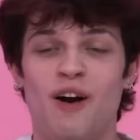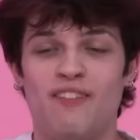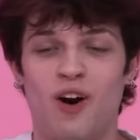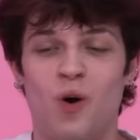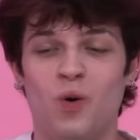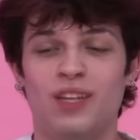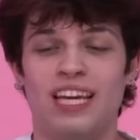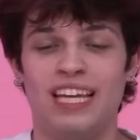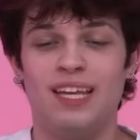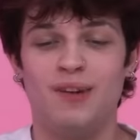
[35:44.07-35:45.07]
of the old
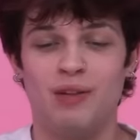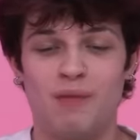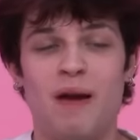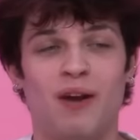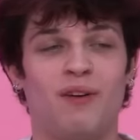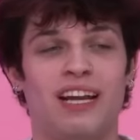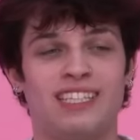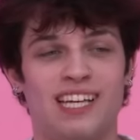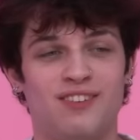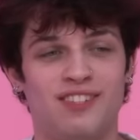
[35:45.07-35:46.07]
lady with the penguin I
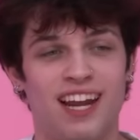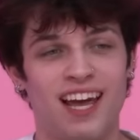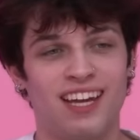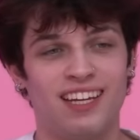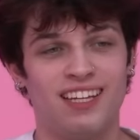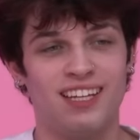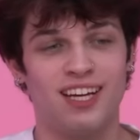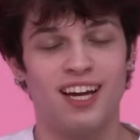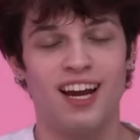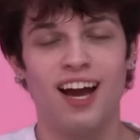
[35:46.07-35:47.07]
sent you today? Yes.
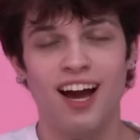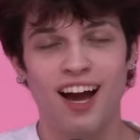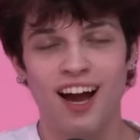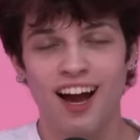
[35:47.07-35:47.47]
Yeah.